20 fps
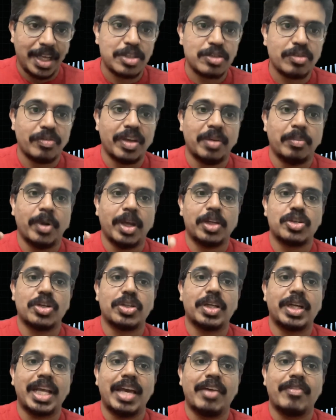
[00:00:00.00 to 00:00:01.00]
So we make sure
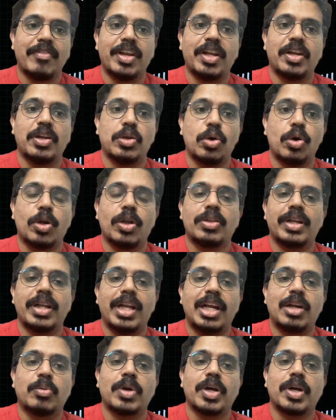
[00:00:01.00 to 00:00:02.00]
that every node on the
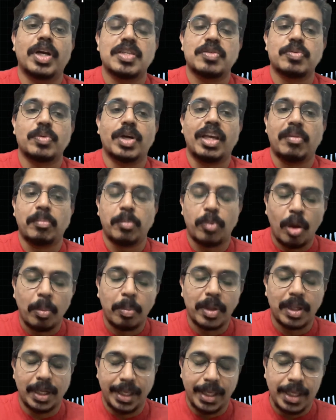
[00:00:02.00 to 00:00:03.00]
network is working
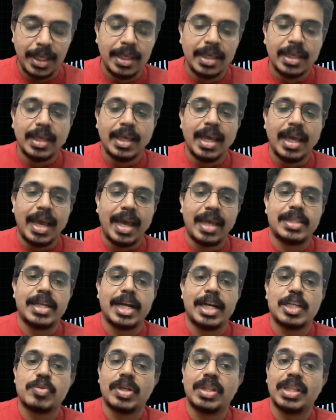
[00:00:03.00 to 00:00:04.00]
properly. And that
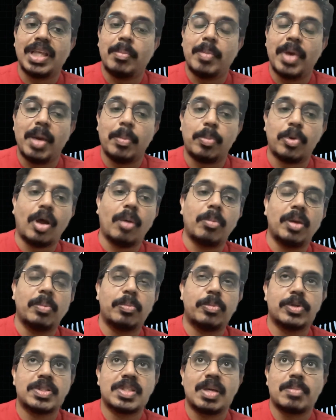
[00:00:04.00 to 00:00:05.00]
is where they may probably
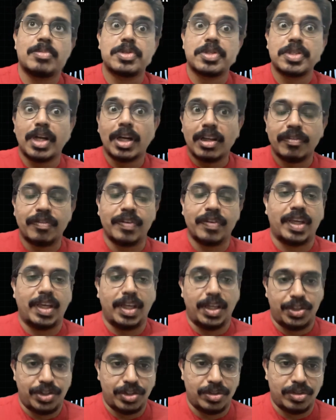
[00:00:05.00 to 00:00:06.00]
put some
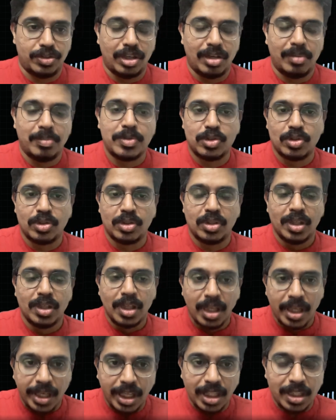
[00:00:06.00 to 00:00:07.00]
certification norms
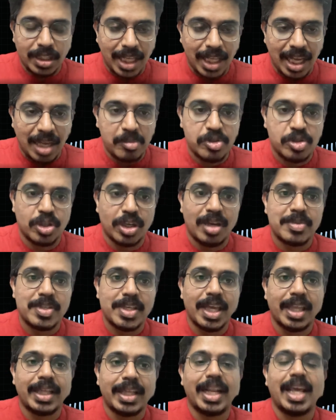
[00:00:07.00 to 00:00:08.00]
in times to come,
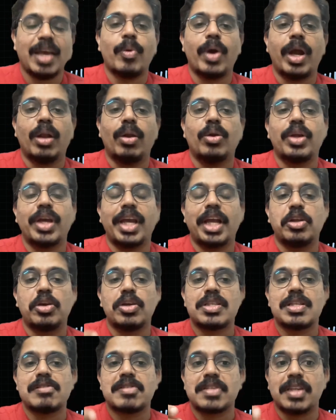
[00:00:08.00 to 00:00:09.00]
saying that, hey, why don't you get
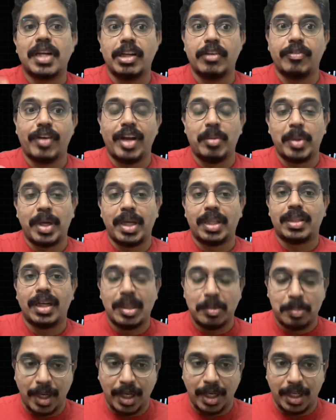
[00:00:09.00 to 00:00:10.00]
yourself certified by a
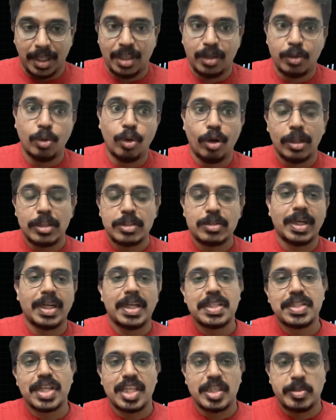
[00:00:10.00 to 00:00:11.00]
third party who also
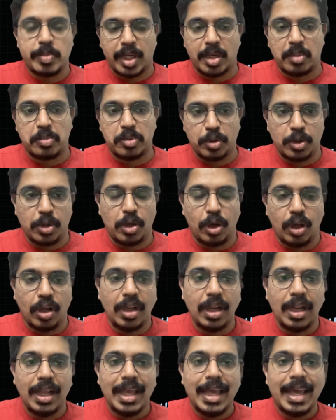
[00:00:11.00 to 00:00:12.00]
understands Beckn protocol
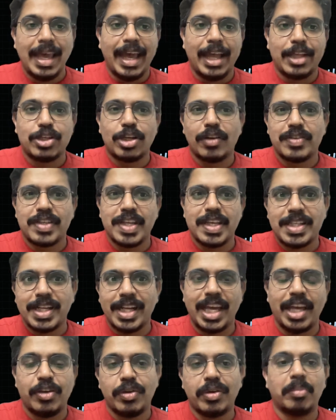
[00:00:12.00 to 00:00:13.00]
and sort of says that,
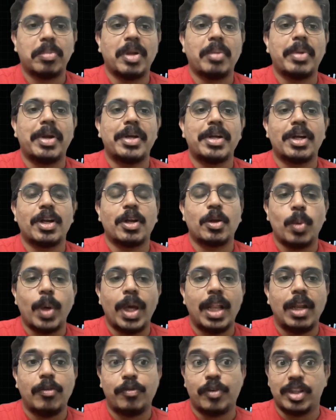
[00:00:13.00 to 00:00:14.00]
hey, you implemented it
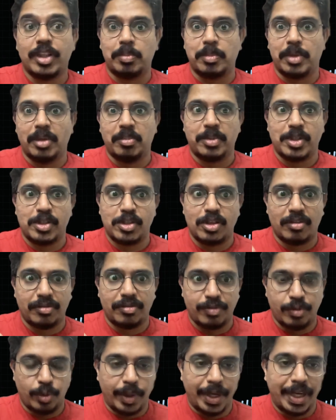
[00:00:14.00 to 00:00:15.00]
well for the purpose of
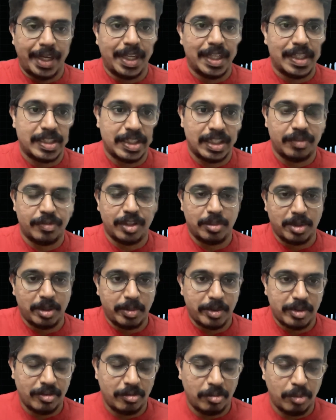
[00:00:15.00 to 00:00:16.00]
ONDC, for the
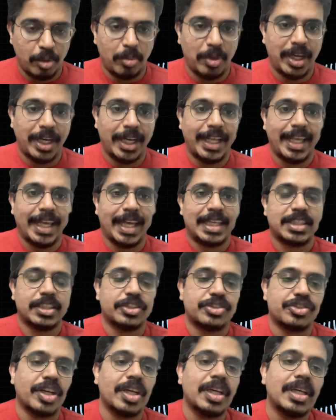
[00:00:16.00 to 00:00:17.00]
purpose of mobility,
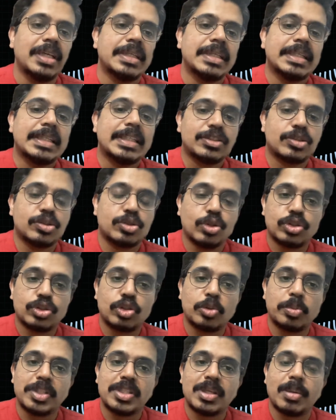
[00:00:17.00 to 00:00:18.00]
etc. So those could
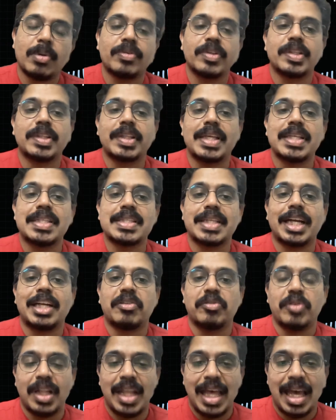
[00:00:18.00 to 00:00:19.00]
be some of the things that
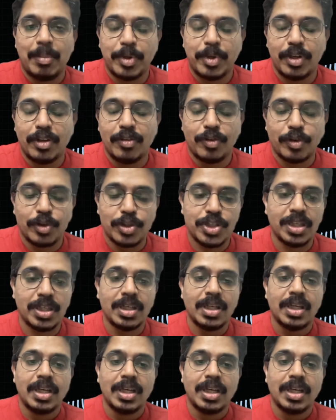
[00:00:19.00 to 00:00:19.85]
will happen in future.